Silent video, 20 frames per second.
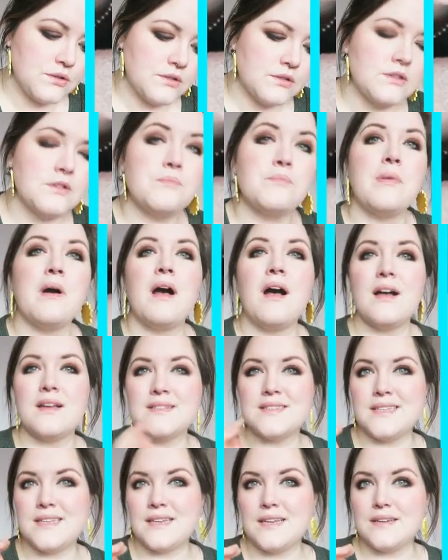
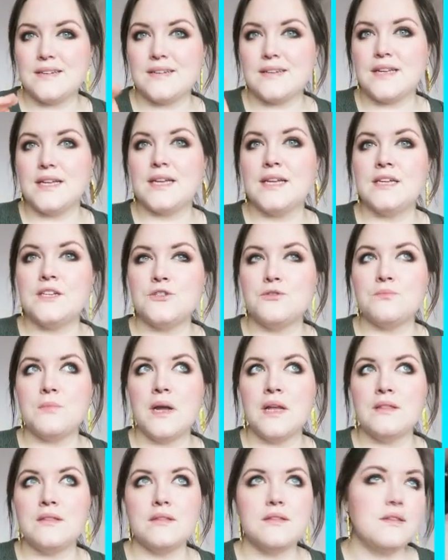surpass it each
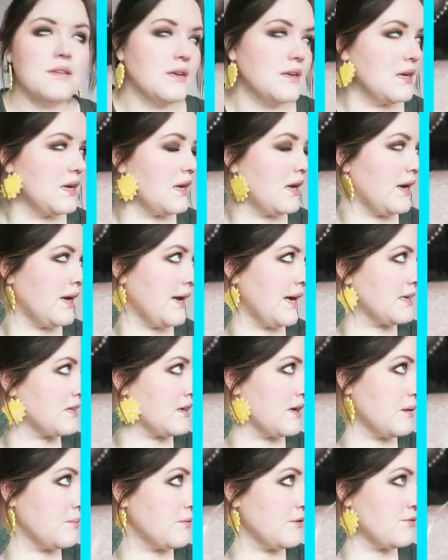month. I had
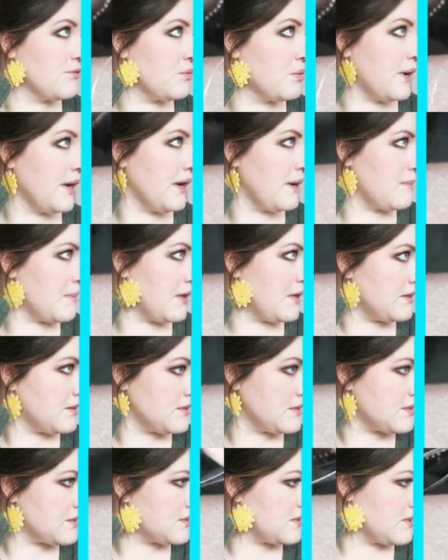a couple of quiet
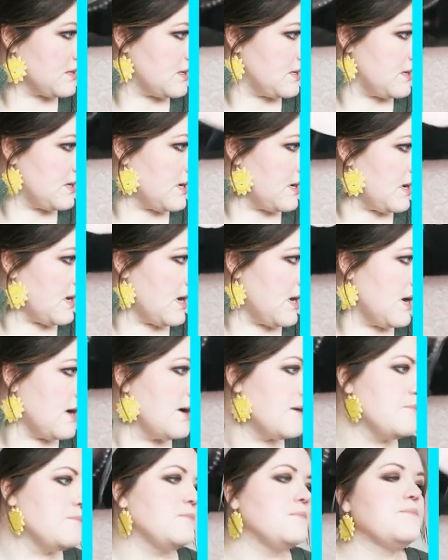months
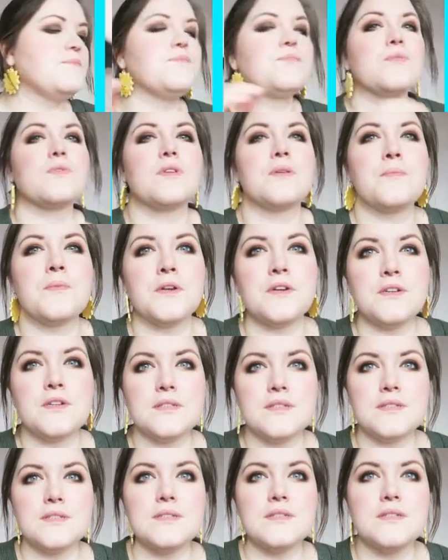um,
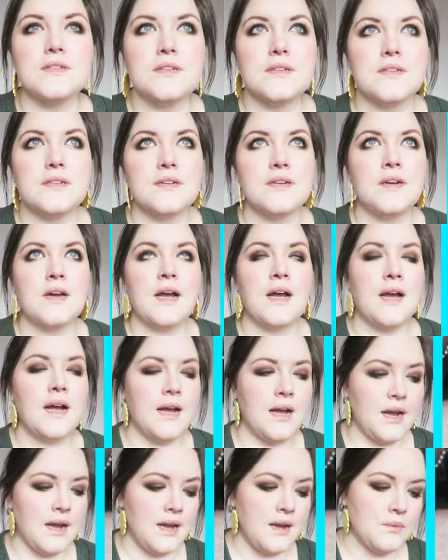because
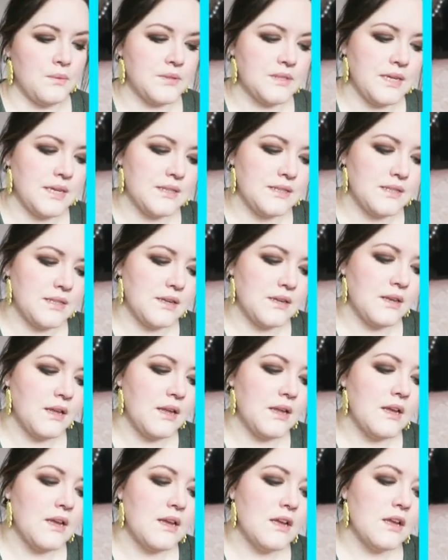I was getting
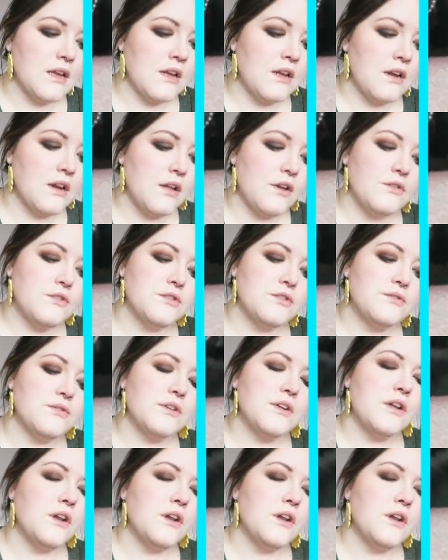closer